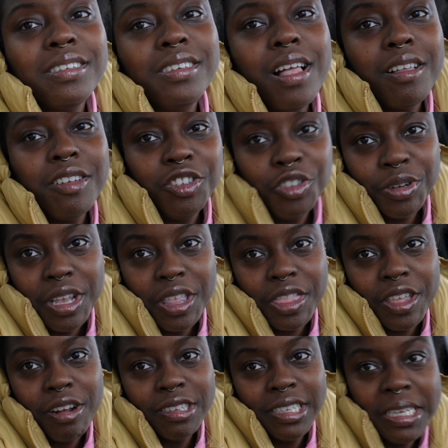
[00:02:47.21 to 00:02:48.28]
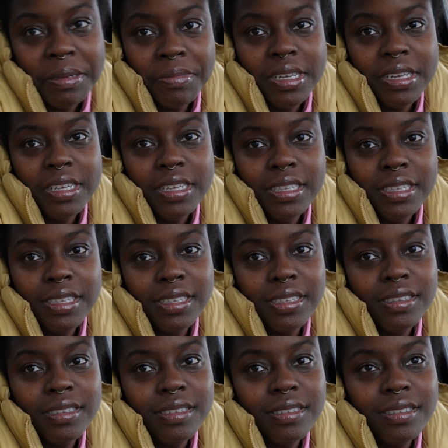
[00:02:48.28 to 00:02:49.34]
is the Dollar Tree 13 minutes
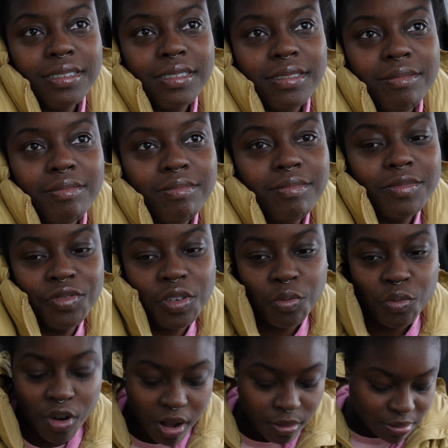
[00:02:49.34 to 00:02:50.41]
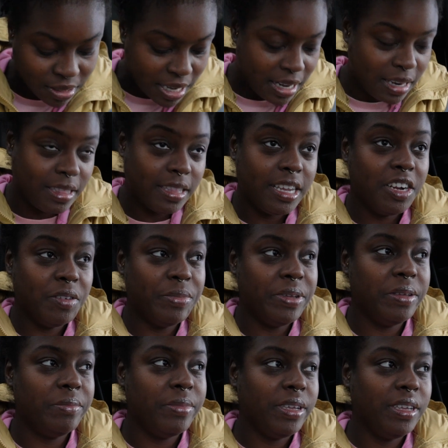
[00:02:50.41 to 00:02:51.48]
from where I'm staying at the
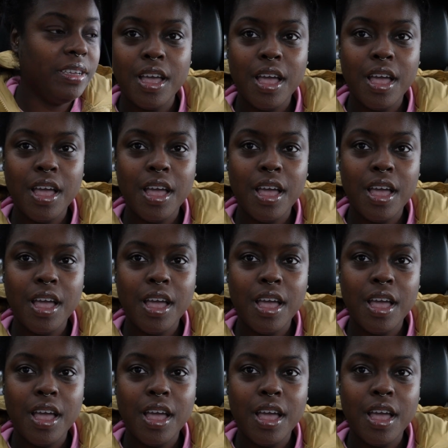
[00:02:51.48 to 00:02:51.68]
Airbnb?